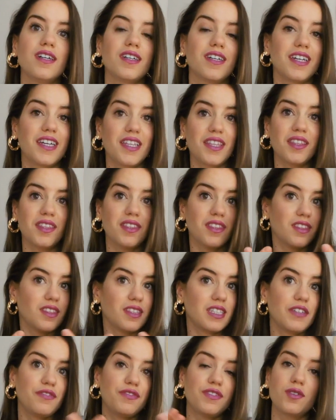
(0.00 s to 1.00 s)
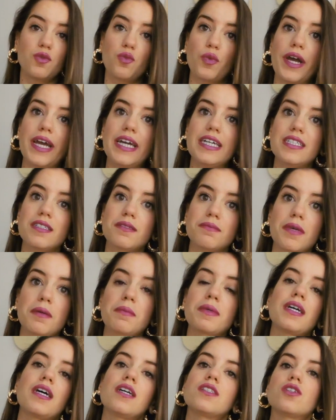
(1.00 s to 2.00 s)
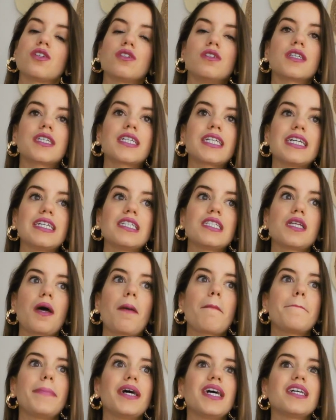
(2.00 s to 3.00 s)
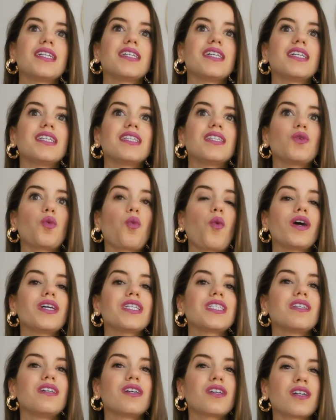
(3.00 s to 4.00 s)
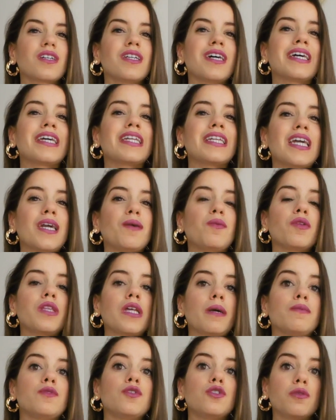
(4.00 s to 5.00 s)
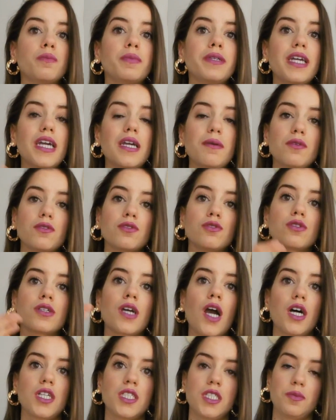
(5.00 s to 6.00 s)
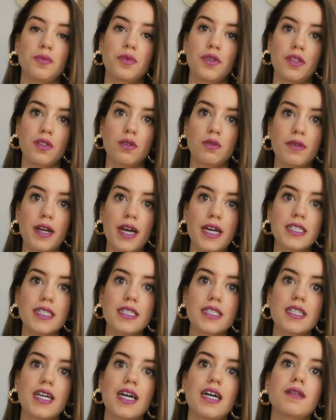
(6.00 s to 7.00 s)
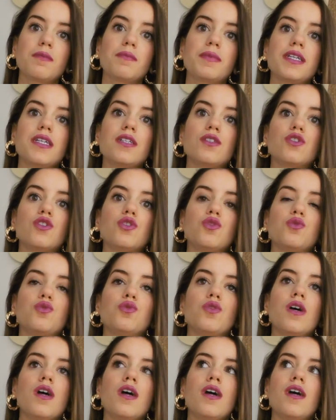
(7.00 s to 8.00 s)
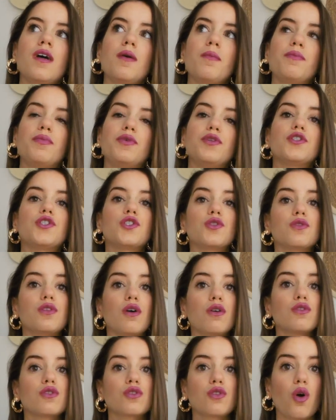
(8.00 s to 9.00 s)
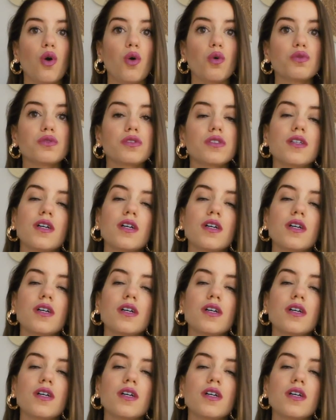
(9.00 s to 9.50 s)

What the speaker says: in different ways, maybe as other kids, but the ones that are going to enable them to be able to catch up with the rest and be to pursue those goals.